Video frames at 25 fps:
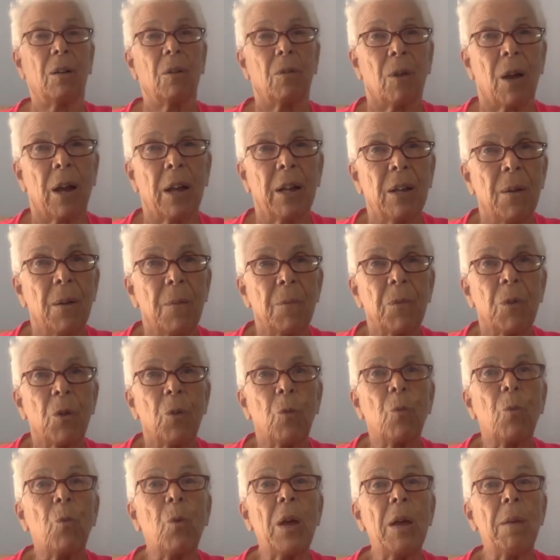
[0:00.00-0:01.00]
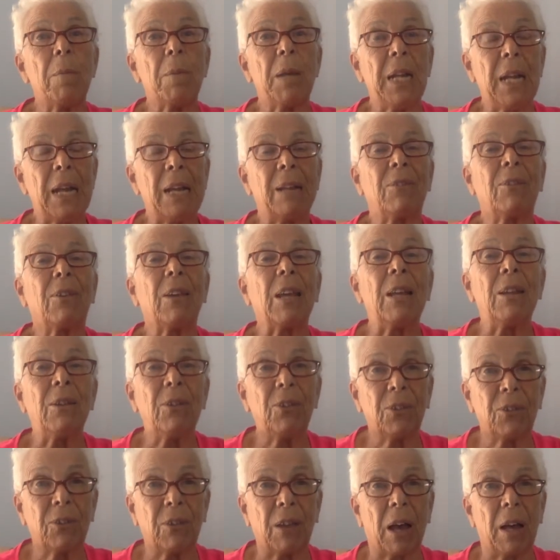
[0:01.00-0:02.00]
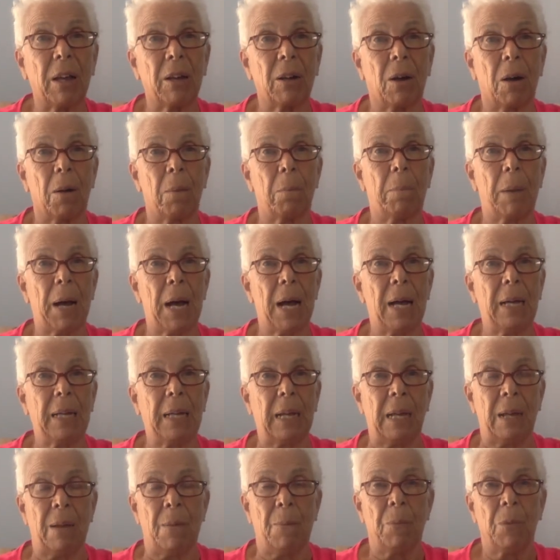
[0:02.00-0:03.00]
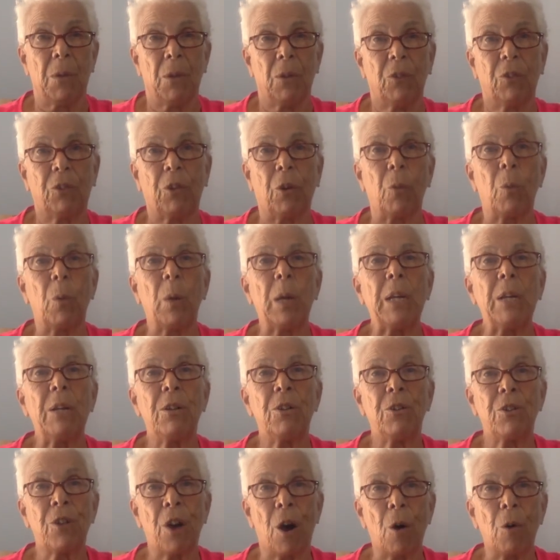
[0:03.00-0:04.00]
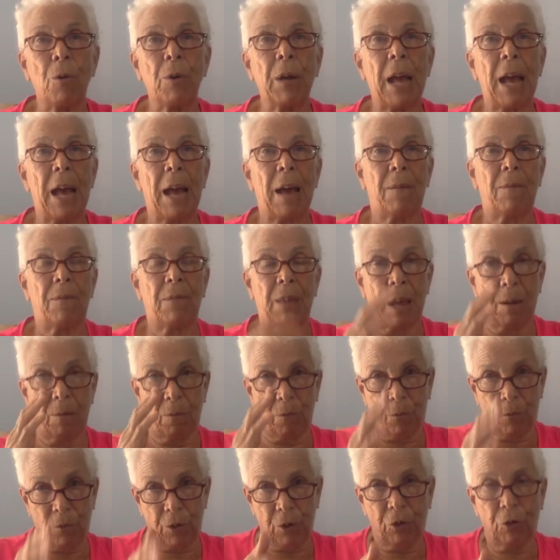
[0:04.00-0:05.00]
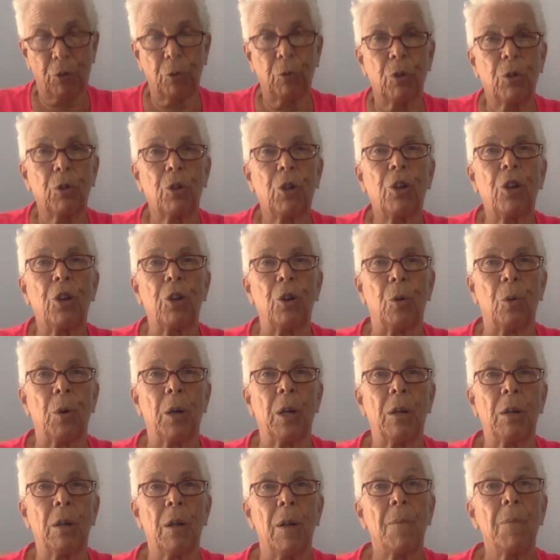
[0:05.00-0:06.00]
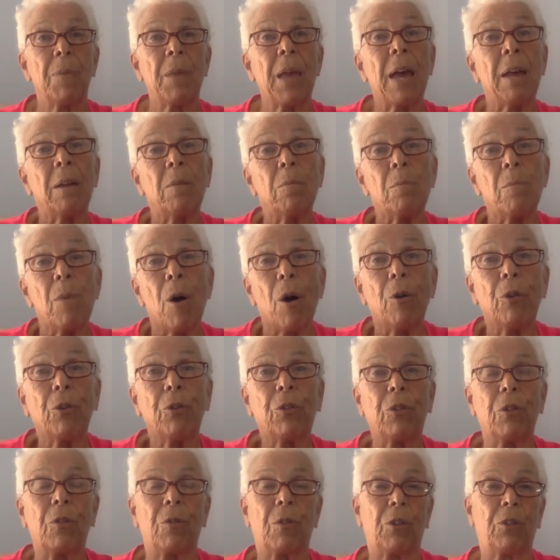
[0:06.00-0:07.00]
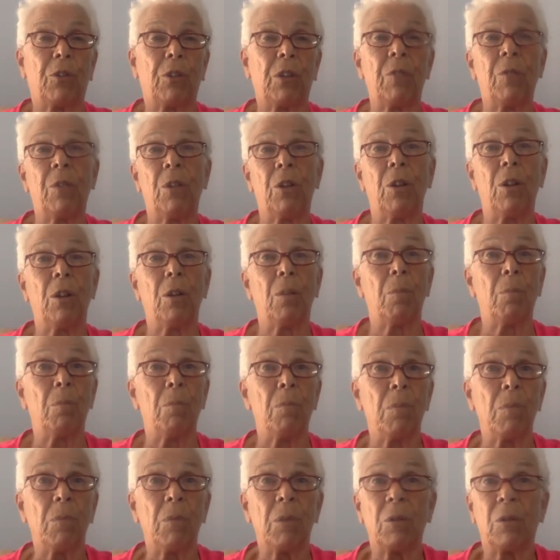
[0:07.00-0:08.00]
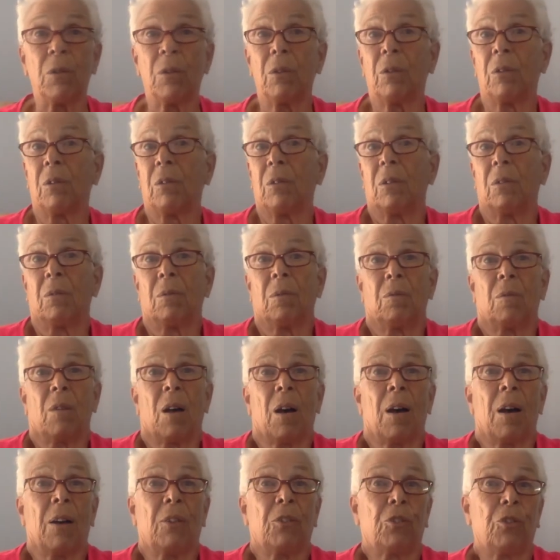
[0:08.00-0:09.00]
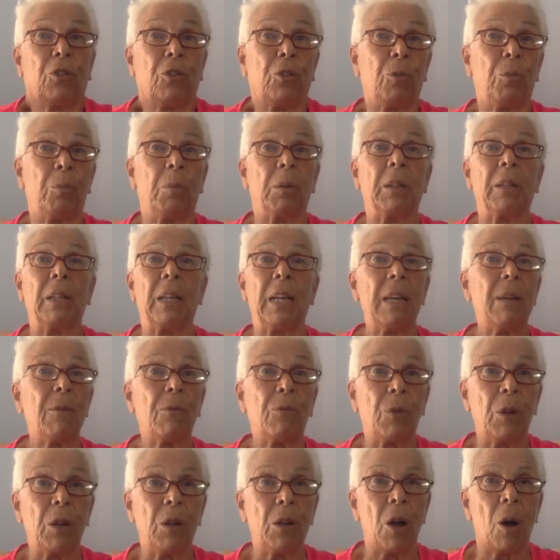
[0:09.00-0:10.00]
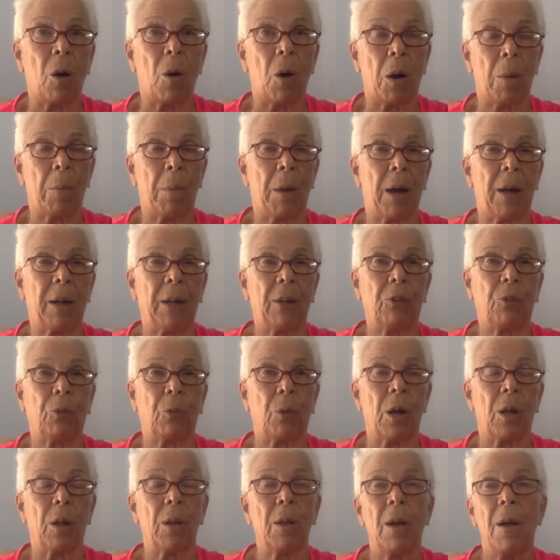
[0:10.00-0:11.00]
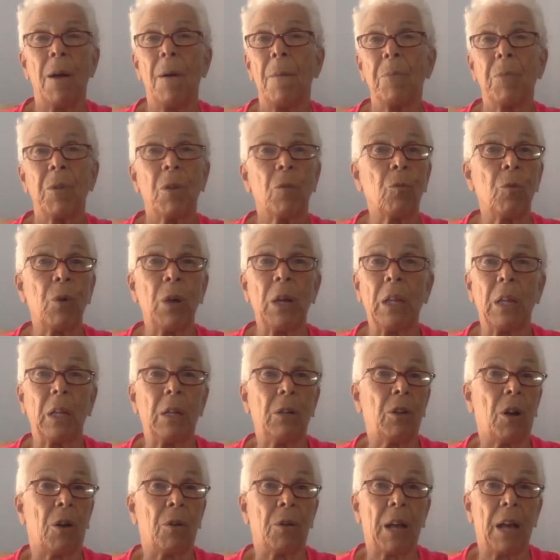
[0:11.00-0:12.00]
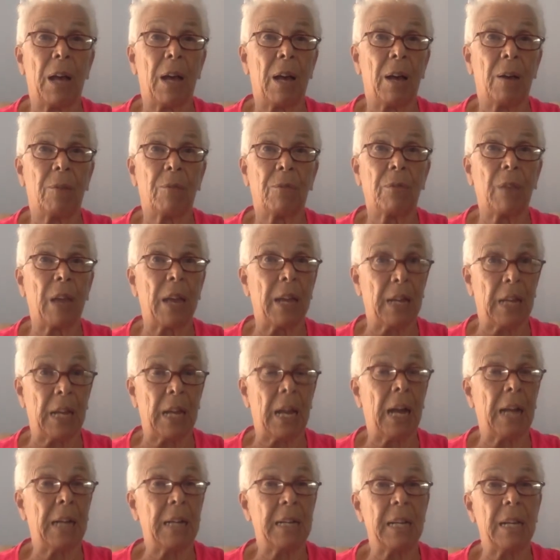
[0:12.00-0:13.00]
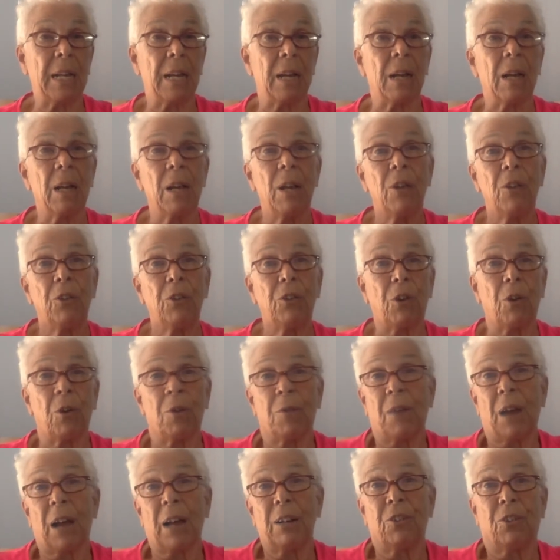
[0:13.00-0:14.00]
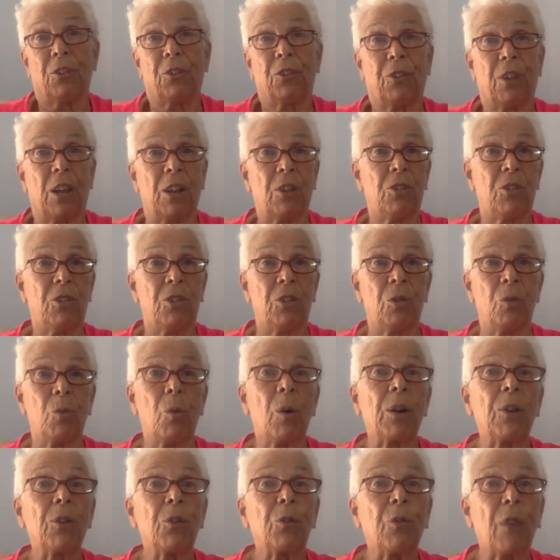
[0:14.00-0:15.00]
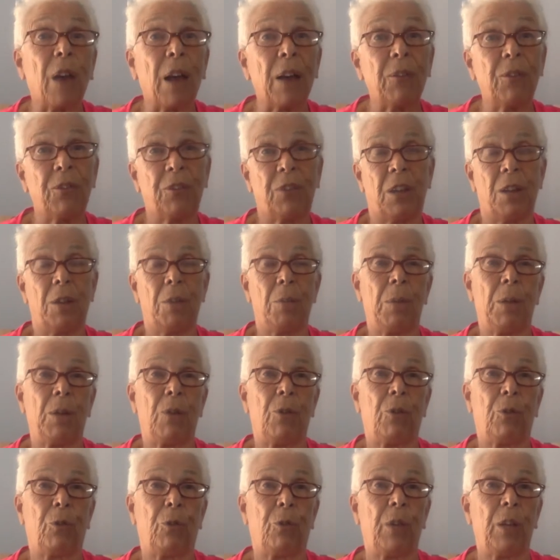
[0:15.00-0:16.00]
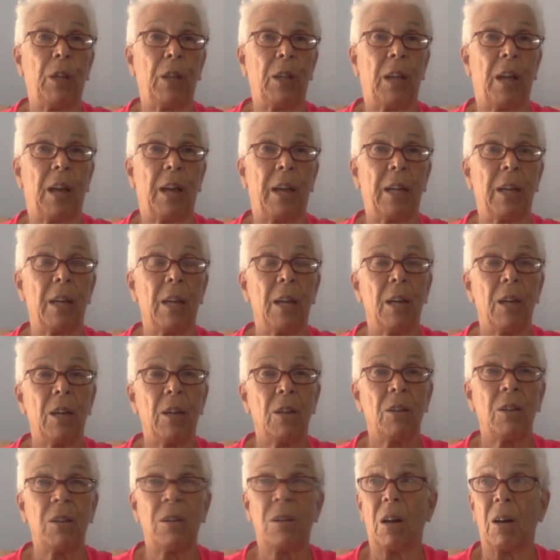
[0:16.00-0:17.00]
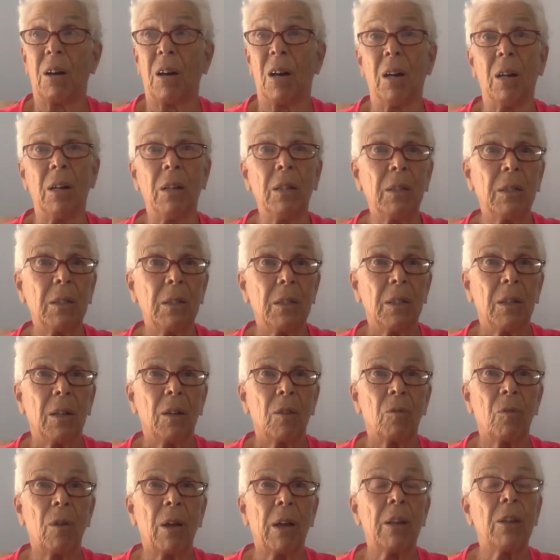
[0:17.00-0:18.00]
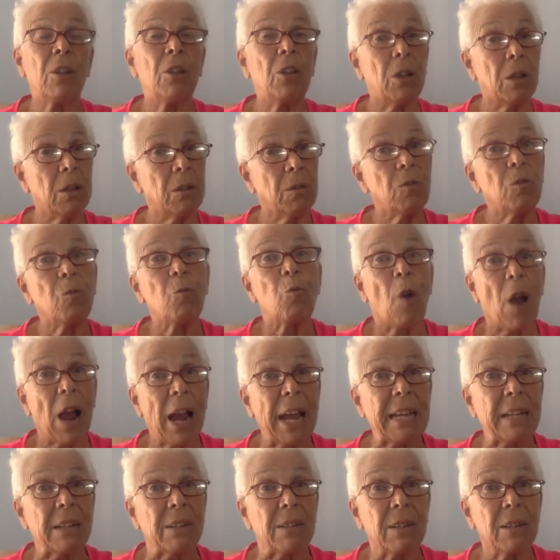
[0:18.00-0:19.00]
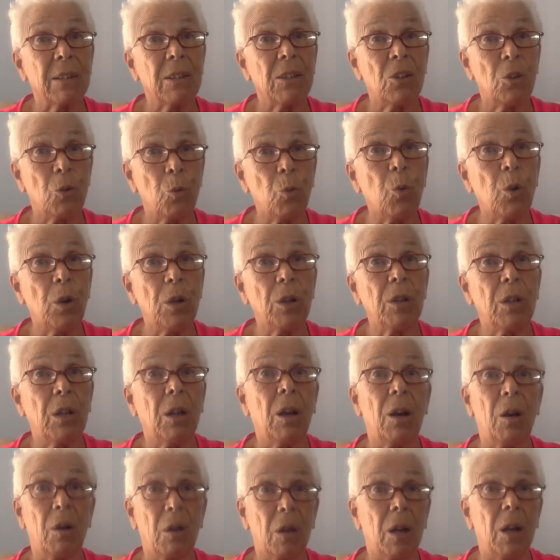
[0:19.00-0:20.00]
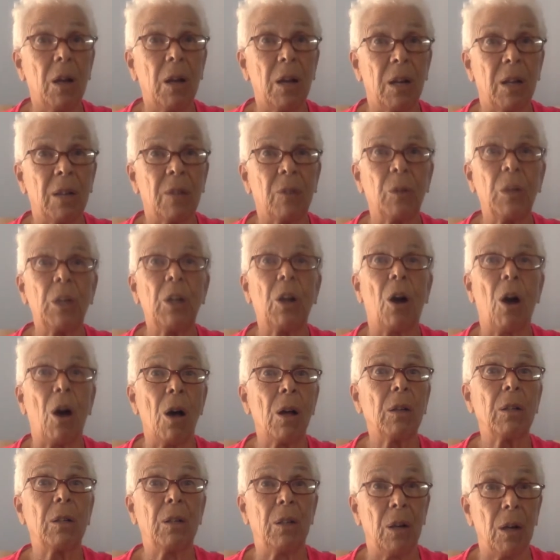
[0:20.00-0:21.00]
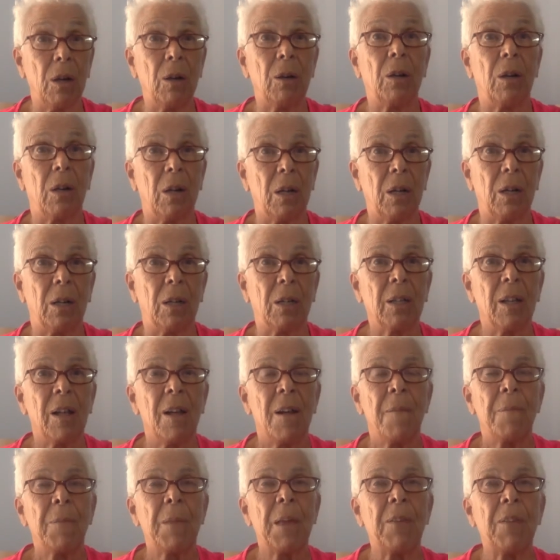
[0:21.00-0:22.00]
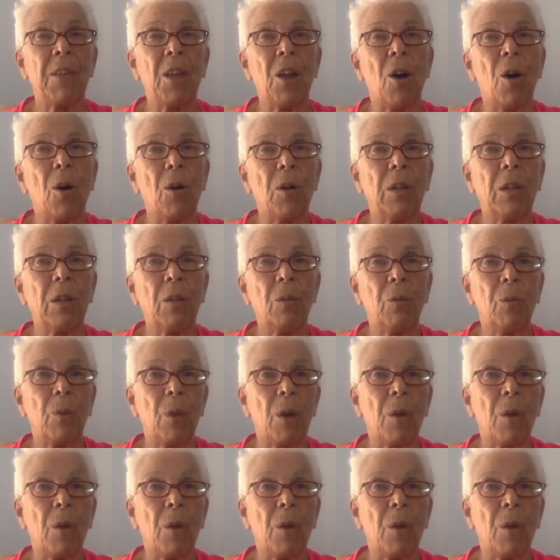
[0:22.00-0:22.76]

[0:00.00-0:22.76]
right? Women, it's inside our body. So we don't have that visual cueing. And most of us, even us who believe we know our bodies well, really don't have any idea. So if I just said to you, what does 5 centimeters feel like? You'd go, huh? Right. You would go, huh? We'd all go, huh? And the only,